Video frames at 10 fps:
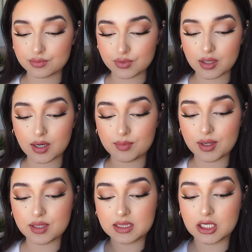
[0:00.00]
And then I'm
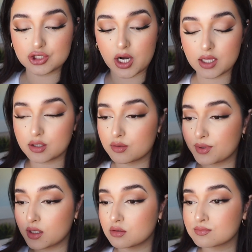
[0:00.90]
gonna let that dry a little
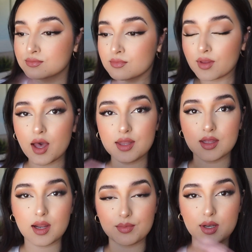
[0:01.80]
bit, and
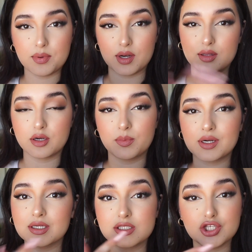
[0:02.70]
then I'm gonna put a little bit
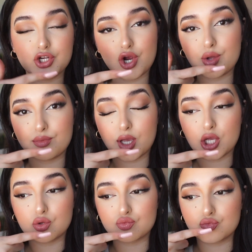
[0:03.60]
of concealer on
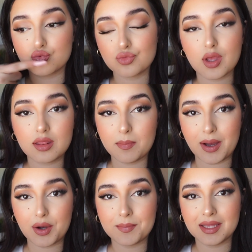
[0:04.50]
the
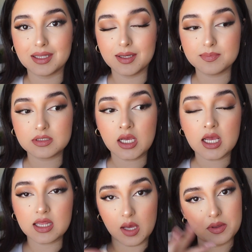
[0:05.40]
pout of my lips.
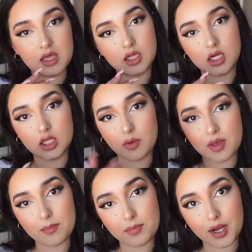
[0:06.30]
That way they look a little
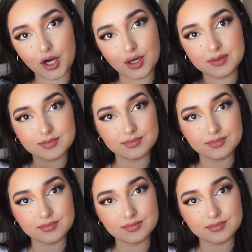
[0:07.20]
bit bigger.